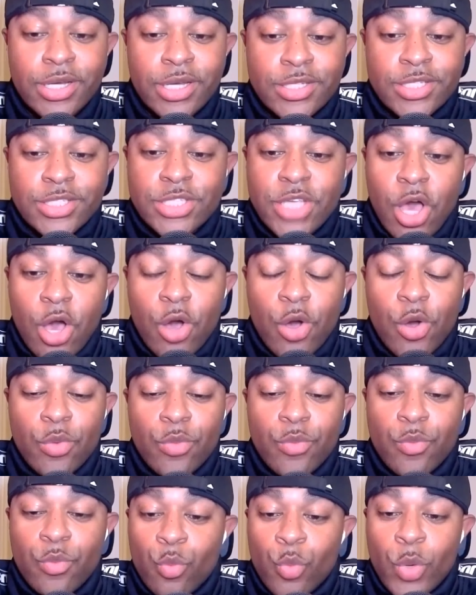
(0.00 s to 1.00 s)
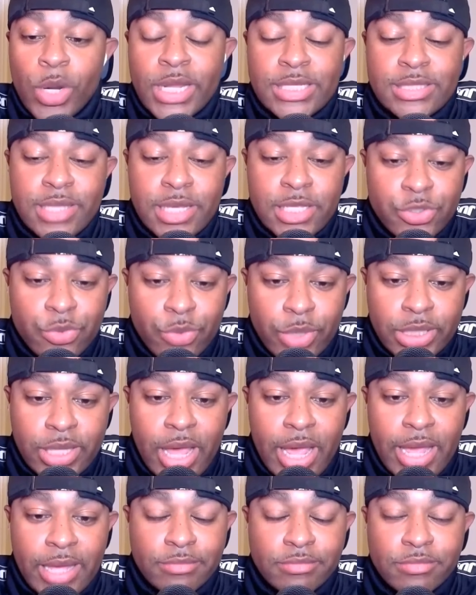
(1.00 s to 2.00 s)
So when he says green
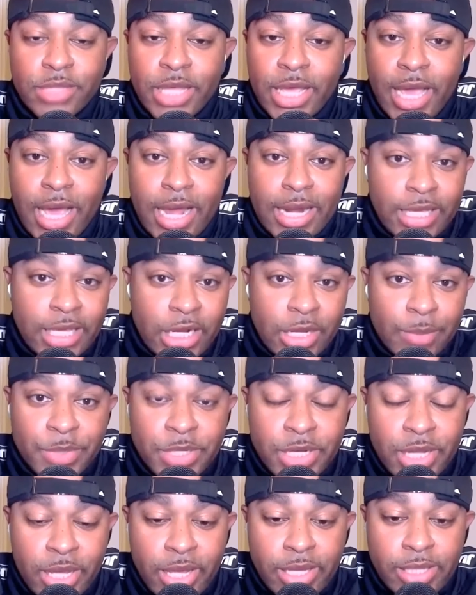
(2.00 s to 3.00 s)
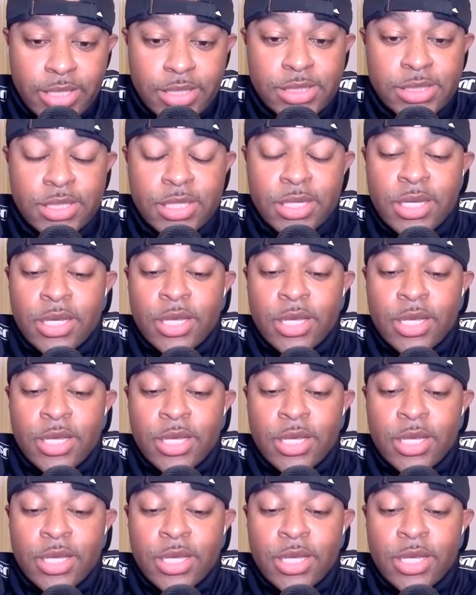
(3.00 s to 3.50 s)
light, they gotta get up and dance.